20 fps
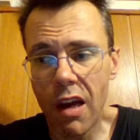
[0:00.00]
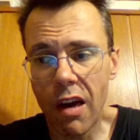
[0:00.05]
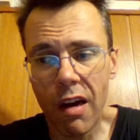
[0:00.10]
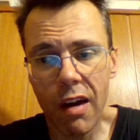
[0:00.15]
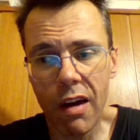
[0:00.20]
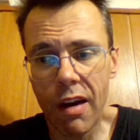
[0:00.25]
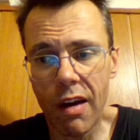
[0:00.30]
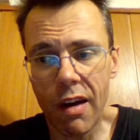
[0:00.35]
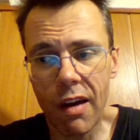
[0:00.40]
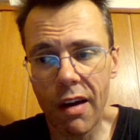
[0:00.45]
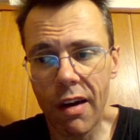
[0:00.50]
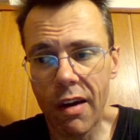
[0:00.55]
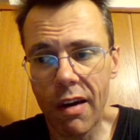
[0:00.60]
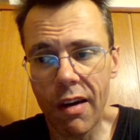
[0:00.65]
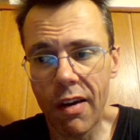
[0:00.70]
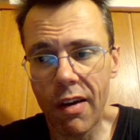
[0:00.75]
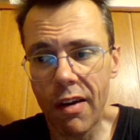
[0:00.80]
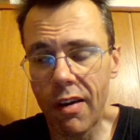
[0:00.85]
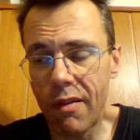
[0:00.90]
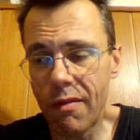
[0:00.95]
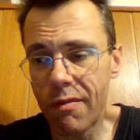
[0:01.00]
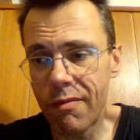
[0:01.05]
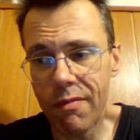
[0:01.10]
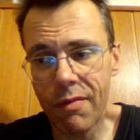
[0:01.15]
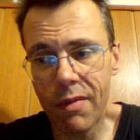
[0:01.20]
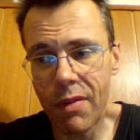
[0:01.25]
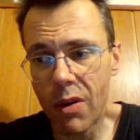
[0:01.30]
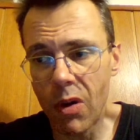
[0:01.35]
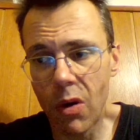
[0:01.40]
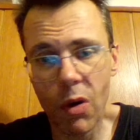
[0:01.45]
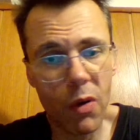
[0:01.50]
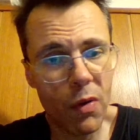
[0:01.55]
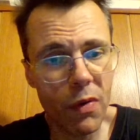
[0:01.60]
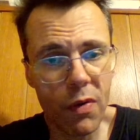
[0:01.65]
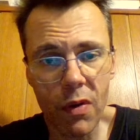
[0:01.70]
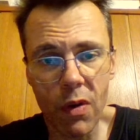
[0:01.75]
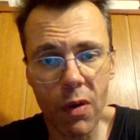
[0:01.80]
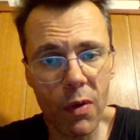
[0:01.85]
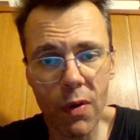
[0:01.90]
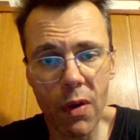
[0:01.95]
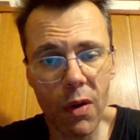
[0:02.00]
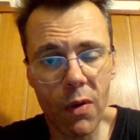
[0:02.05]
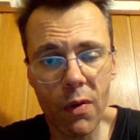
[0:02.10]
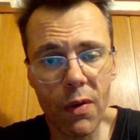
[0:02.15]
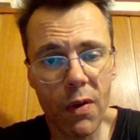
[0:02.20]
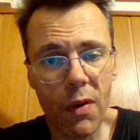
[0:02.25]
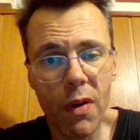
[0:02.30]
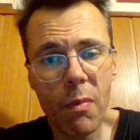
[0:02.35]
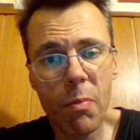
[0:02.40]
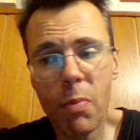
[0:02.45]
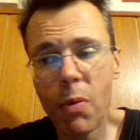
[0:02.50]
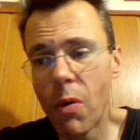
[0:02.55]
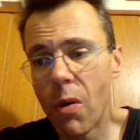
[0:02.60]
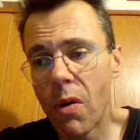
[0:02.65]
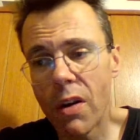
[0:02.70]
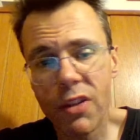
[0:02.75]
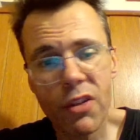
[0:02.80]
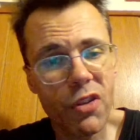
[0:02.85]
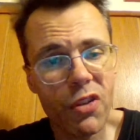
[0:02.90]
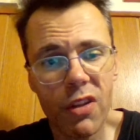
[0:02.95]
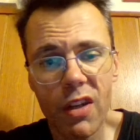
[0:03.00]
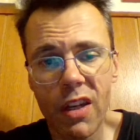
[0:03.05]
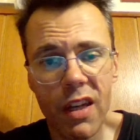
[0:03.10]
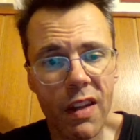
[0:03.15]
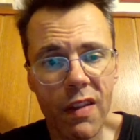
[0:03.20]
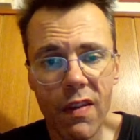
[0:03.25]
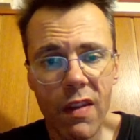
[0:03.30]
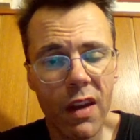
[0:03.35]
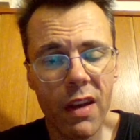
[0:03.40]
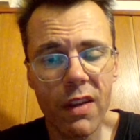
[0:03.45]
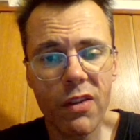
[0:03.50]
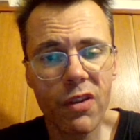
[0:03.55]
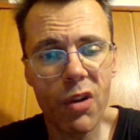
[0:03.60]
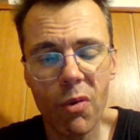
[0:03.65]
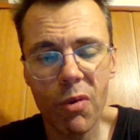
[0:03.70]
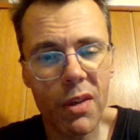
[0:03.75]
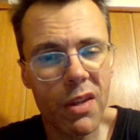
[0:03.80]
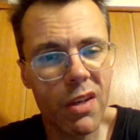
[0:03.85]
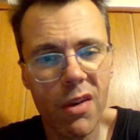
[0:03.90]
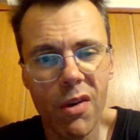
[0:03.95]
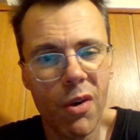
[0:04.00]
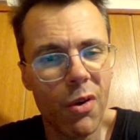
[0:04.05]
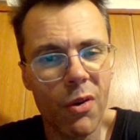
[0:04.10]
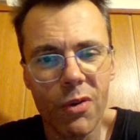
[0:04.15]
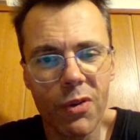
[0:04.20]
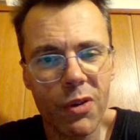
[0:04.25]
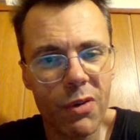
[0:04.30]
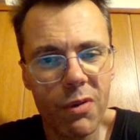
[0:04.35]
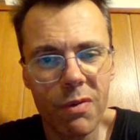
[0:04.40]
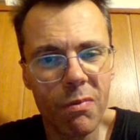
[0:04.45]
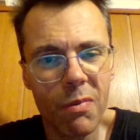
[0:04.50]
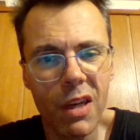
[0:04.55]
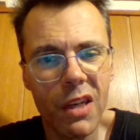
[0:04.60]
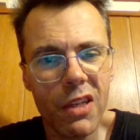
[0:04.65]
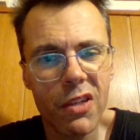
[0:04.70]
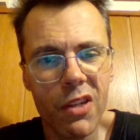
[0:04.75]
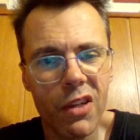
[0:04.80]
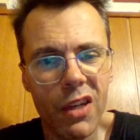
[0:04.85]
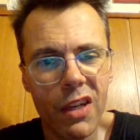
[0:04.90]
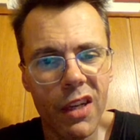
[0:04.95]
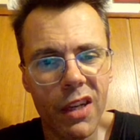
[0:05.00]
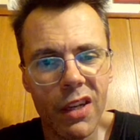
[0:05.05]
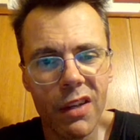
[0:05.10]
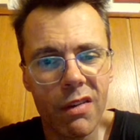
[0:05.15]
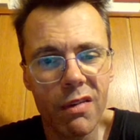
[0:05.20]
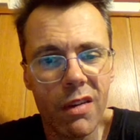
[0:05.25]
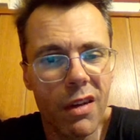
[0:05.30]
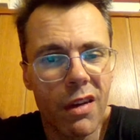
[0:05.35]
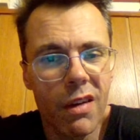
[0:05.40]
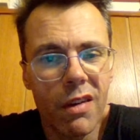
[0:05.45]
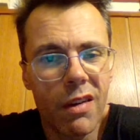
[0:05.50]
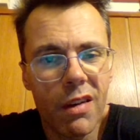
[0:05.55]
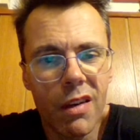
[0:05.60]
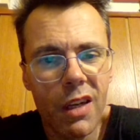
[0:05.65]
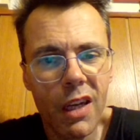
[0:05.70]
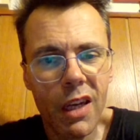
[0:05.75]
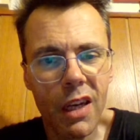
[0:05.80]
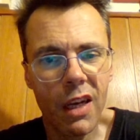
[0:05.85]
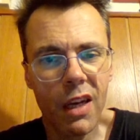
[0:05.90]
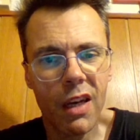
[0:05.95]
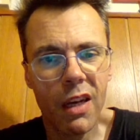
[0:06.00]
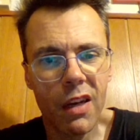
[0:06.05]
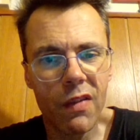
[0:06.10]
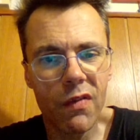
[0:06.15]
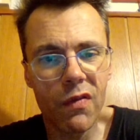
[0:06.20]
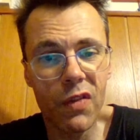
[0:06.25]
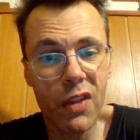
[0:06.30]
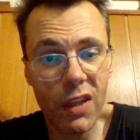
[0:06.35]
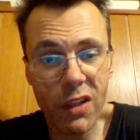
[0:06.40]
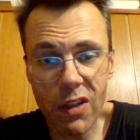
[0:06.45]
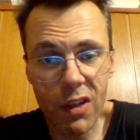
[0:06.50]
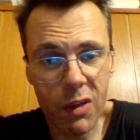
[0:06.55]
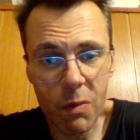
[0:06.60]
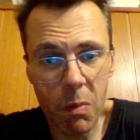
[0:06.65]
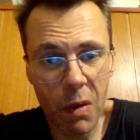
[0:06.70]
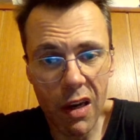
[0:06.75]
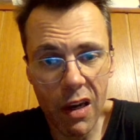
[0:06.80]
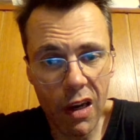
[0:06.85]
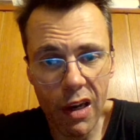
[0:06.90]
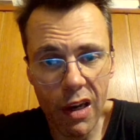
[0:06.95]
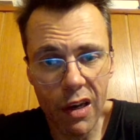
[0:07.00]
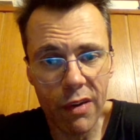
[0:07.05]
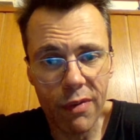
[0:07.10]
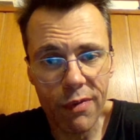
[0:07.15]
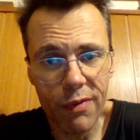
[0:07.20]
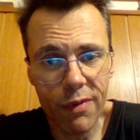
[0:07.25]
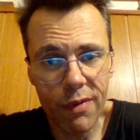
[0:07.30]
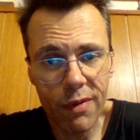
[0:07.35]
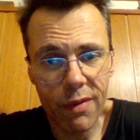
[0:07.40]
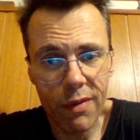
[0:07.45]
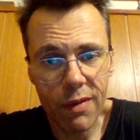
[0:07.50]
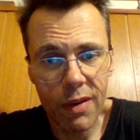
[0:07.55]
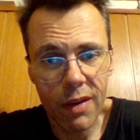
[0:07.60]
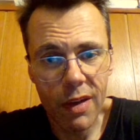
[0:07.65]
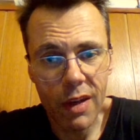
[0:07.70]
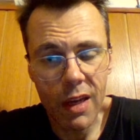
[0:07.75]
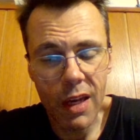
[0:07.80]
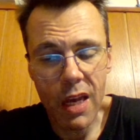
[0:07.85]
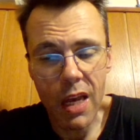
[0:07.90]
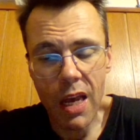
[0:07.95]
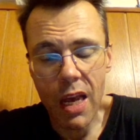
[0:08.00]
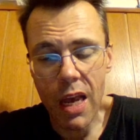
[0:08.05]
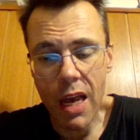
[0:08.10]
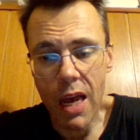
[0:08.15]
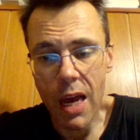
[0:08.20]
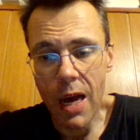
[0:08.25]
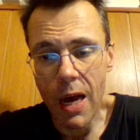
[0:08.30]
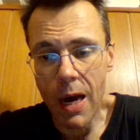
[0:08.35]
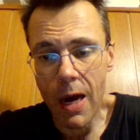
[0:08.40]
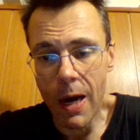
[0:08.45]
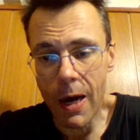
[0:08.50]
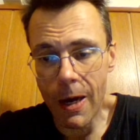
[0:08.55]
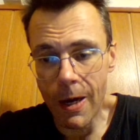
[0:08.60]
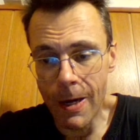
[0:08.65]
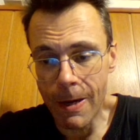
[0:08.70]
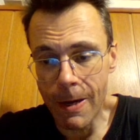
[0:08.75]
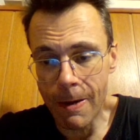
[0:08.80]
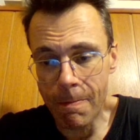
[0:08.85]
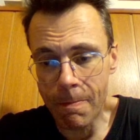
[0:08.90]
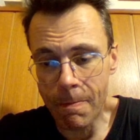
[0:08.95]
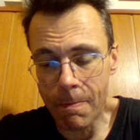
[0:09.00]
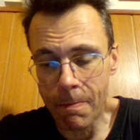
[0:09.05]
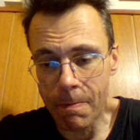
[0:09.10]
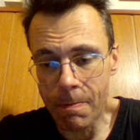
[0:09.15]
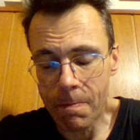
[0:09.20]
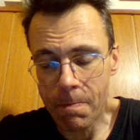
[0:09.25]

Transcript: uh, on, on, on the reports, and, and so it goes. Basically, uh, this is my life. Um,